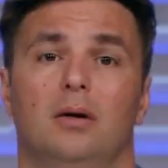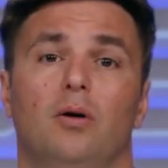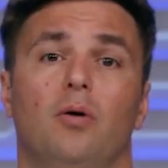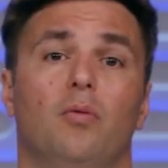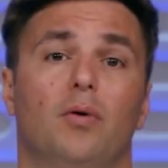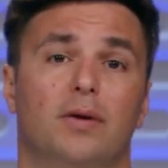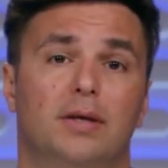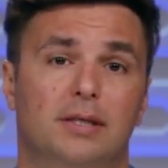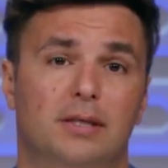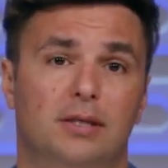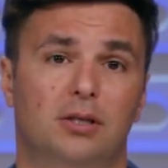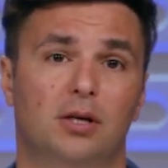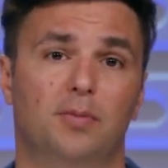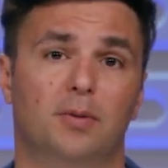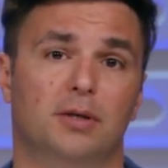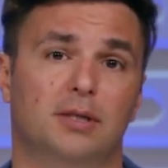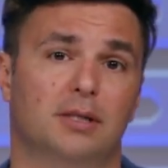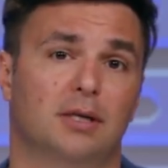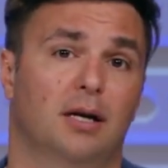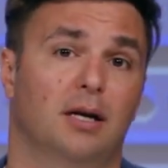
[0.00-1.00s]
With
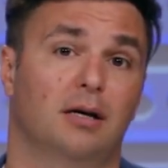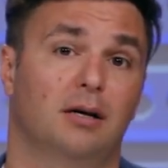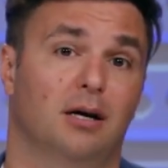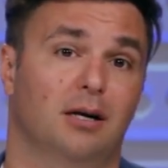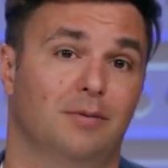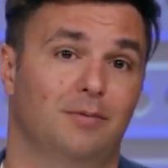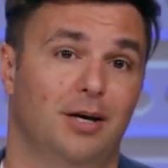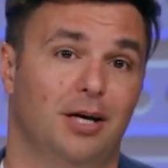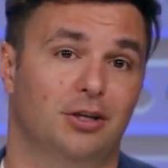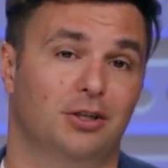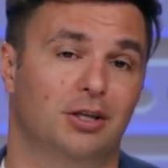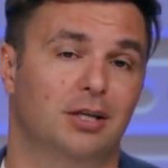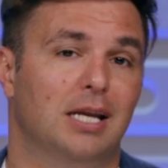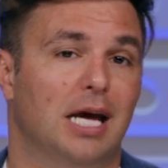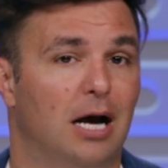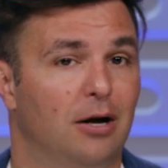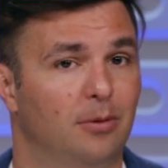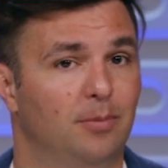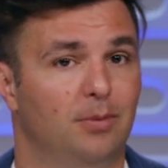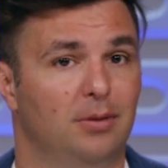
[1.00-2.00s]
supersonic automation
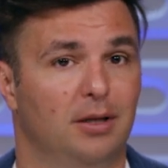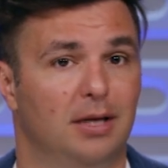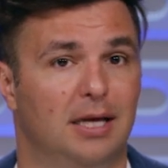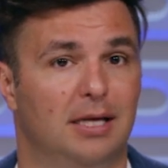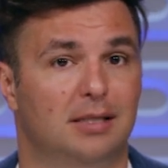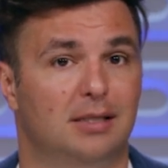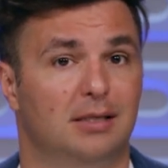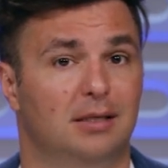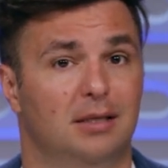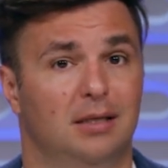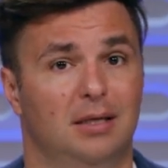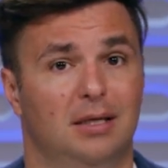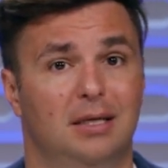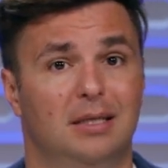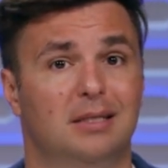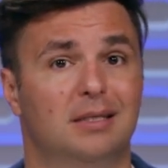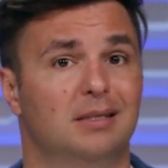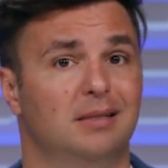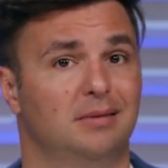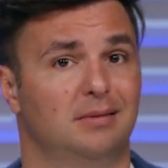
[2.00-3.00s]
now in place,
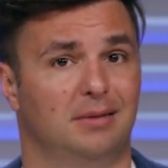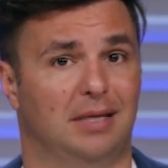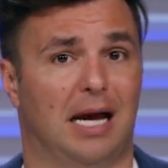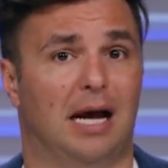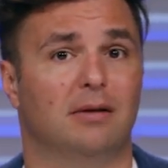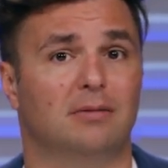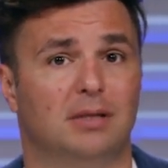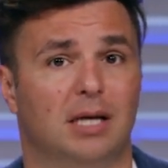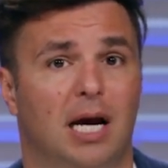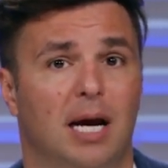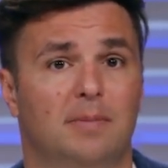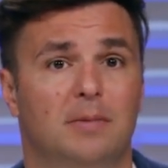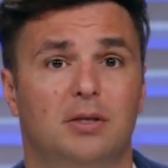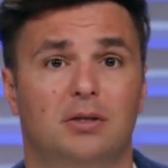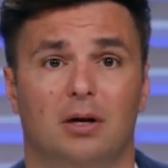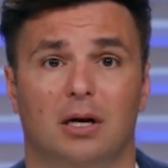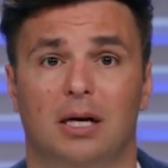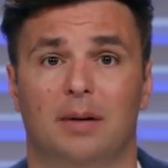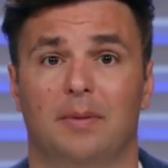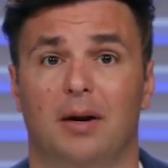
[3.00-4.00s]
it's now time to
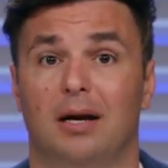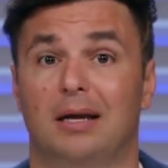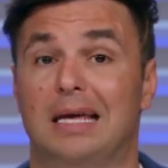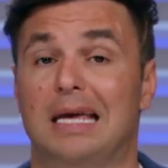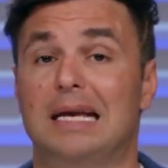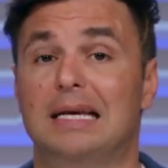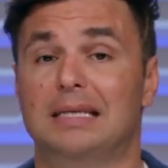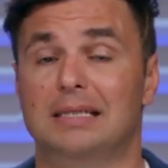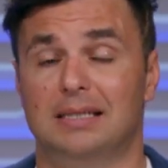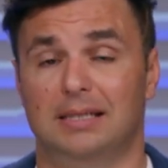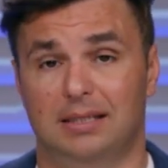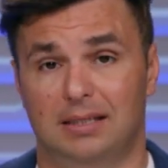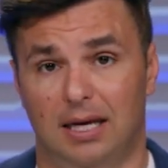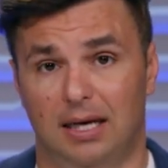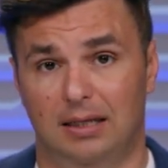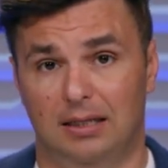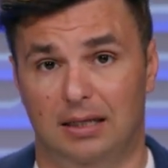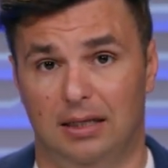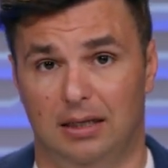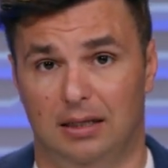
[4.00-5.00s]
talk about
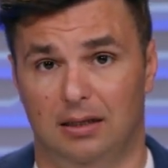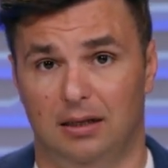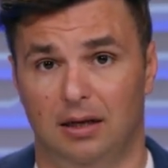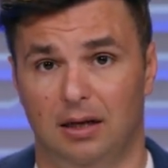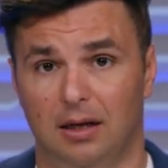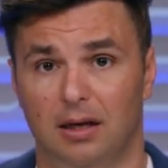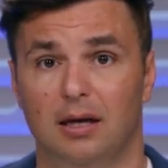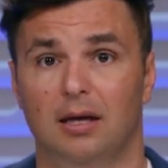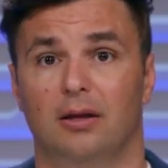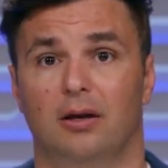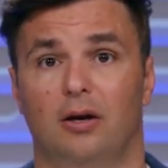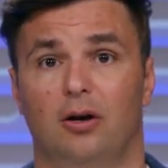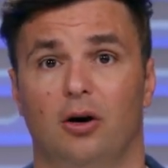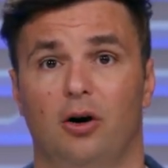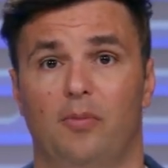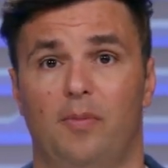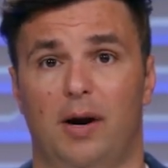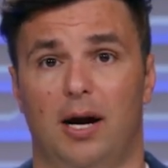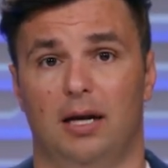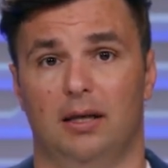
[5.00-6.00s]
extending the
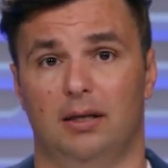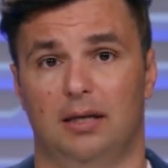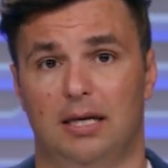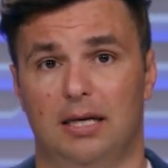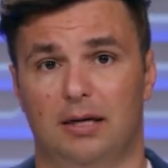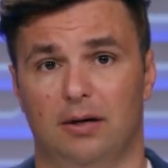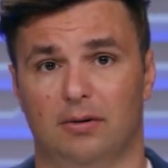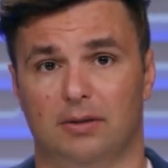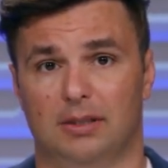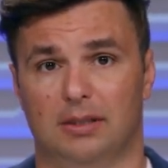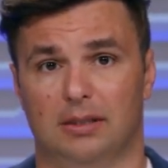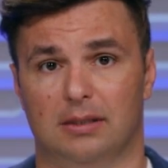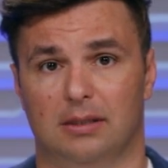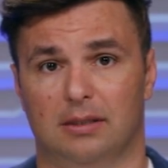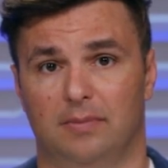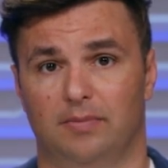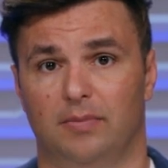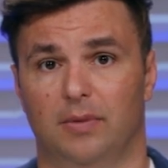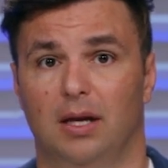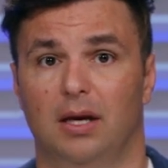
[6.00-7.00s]
Copilot
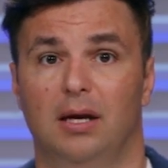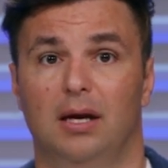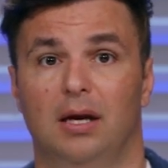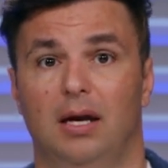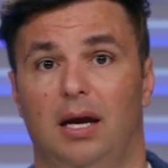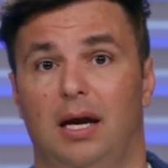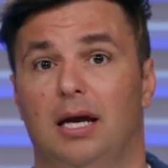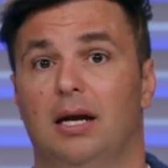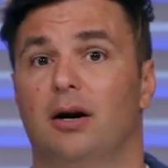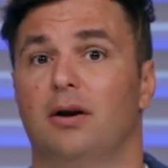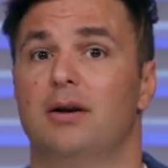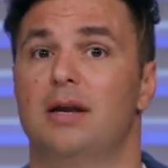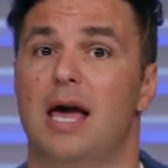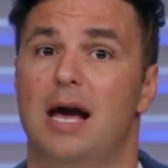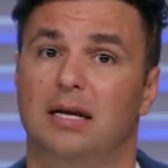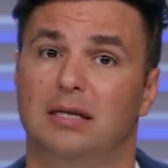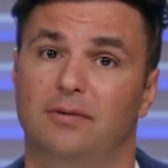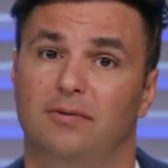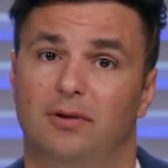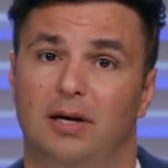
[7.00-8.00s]
ecosystem. In our
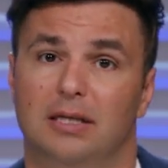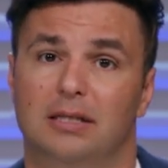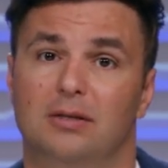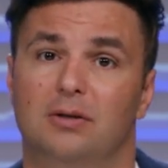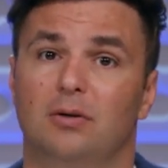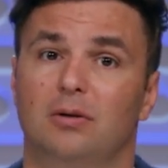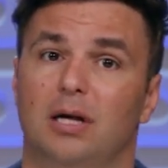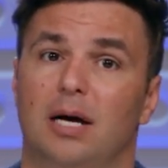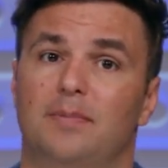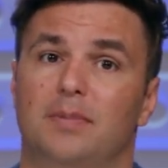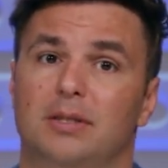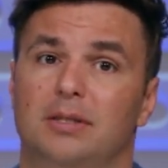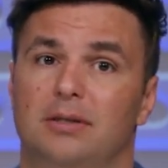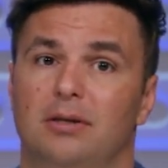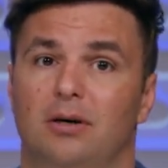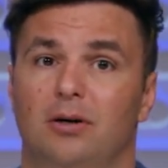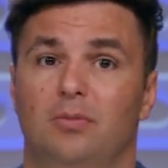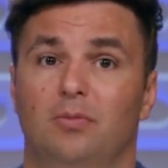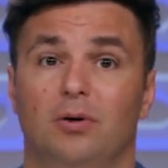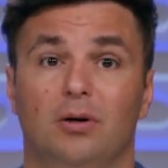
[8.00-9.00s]
next Flight School
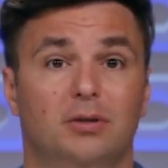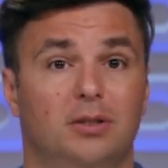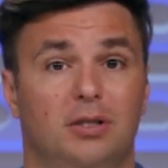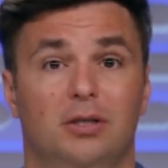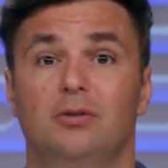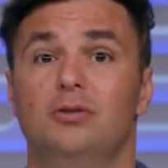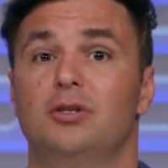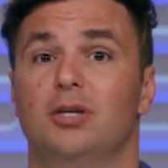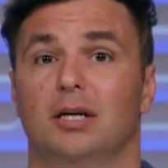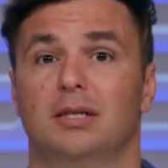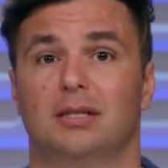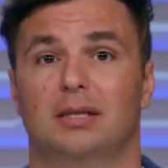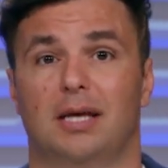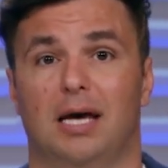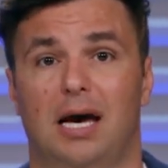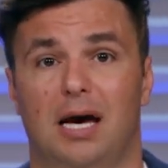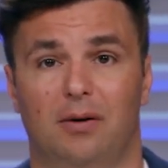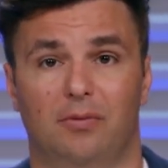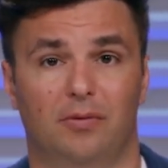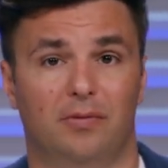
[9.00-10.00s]
episode, we'll do just
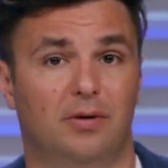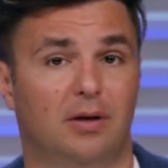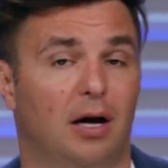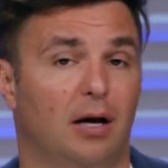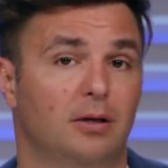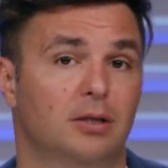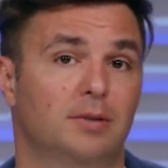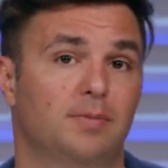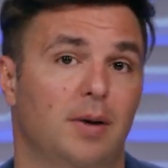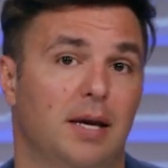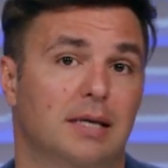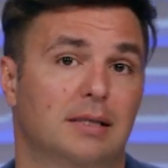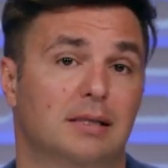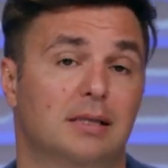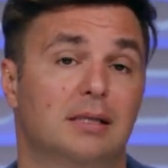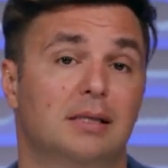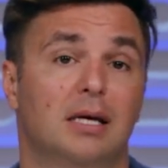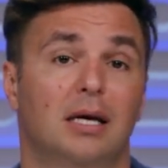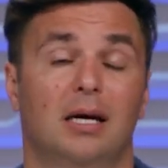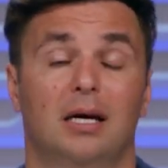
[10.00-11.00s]
that with knowledge
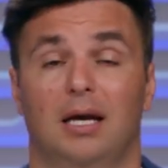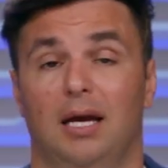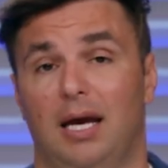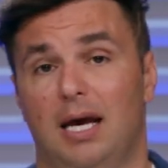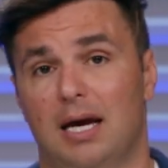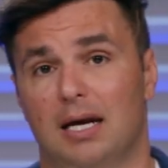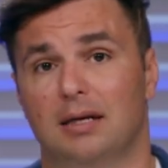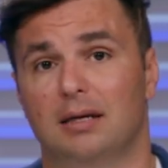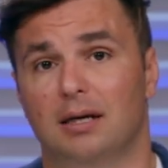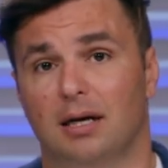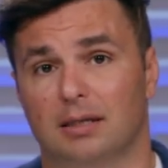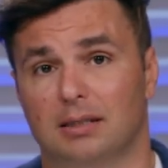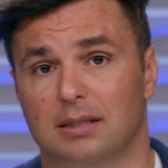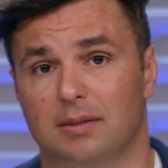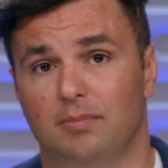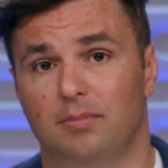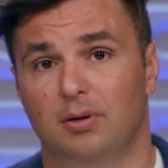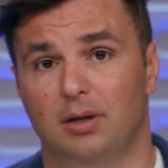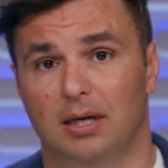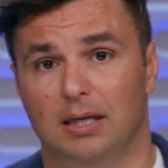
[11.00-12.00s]
bases and
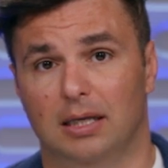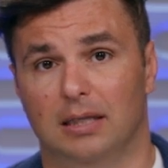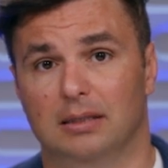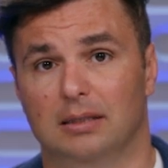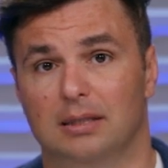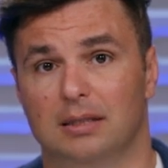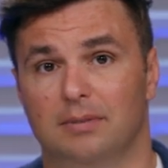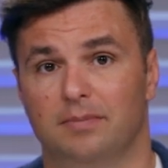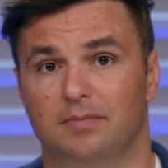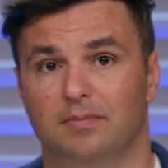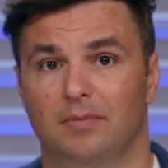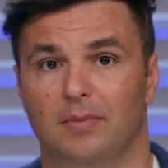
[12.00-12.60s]
custom plugins.